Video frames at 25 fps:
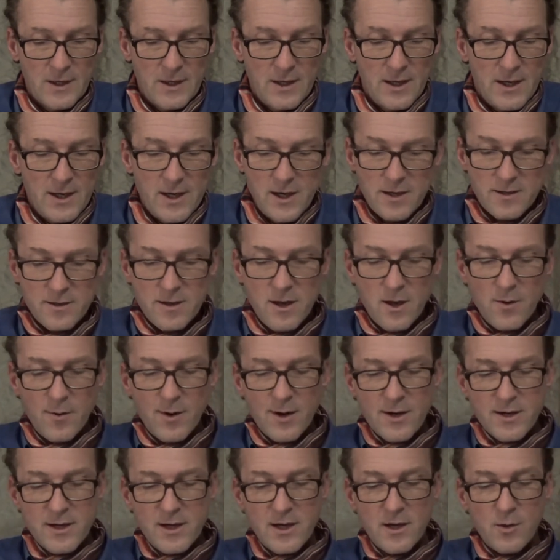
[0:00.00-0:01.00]
He had no
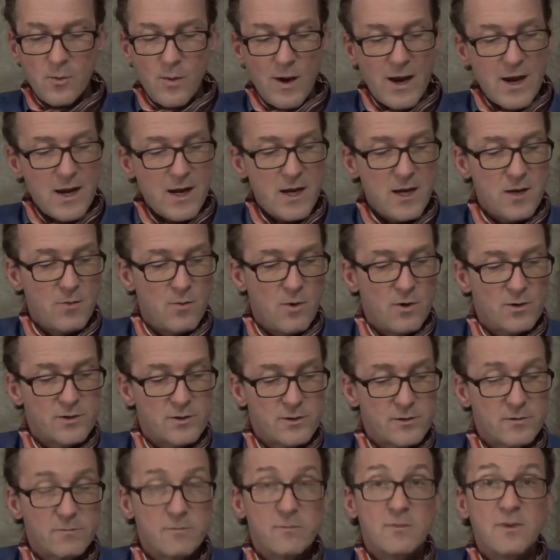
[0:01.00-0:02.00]
idea where he
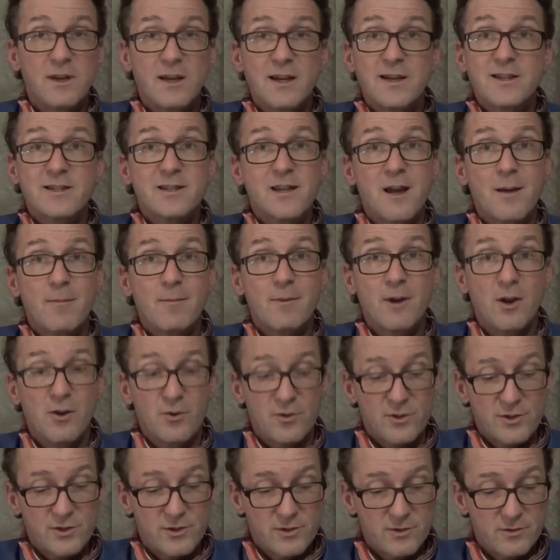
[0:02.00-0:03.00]
was, except
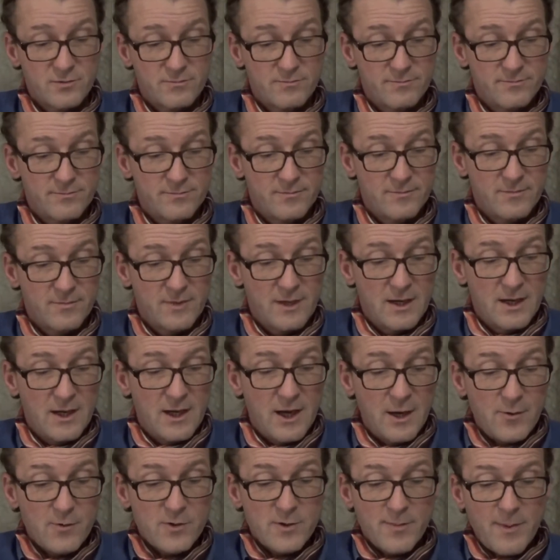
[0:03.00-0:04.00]
lost.
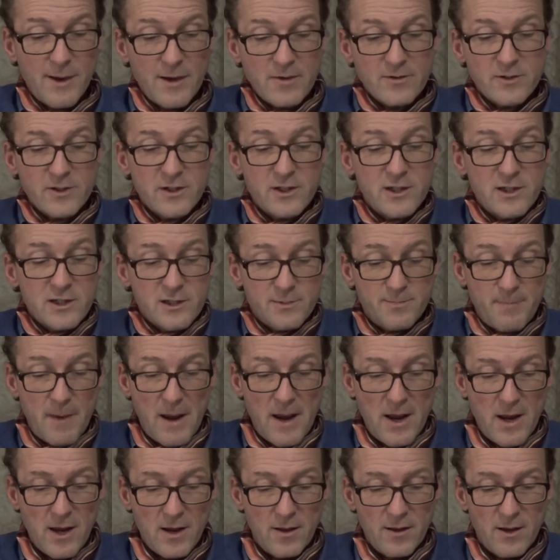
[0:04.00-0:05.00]
He was about to
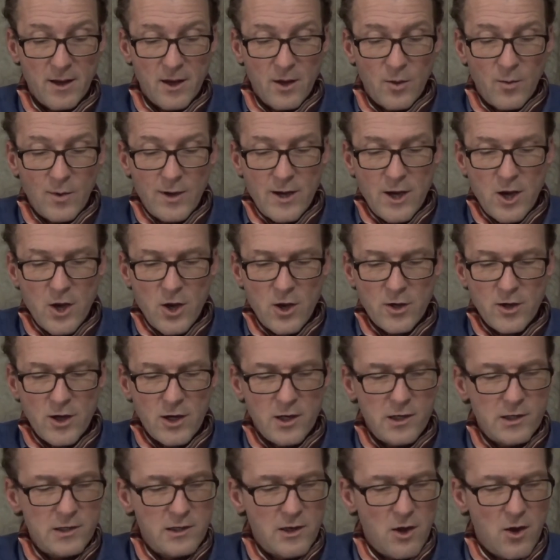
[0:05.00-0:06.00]
despair when he heard a
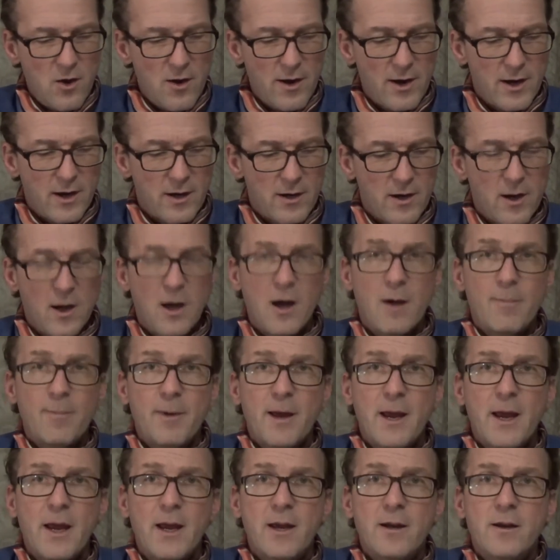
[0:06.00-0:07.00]
lion up
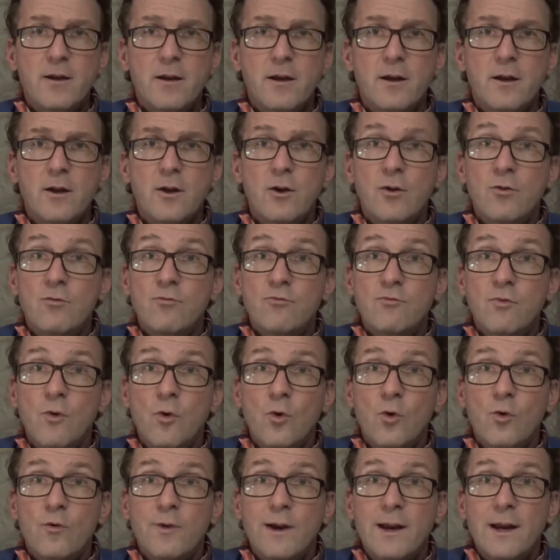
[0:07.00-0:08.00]
ahead,
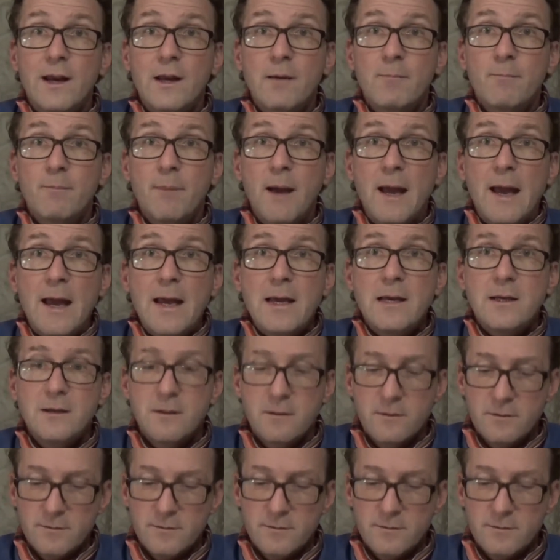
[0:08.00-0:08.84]
roaring in pain.